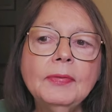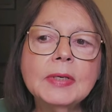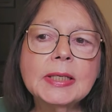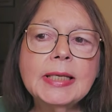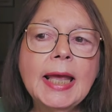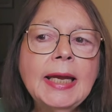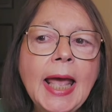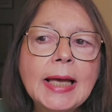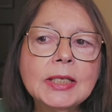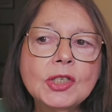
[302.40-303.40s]
the state
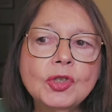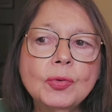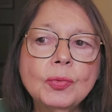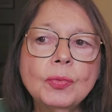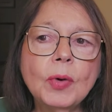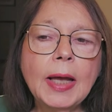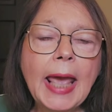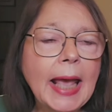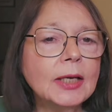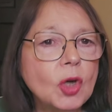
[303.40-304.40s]
has to
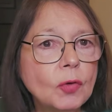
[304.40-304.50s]
hand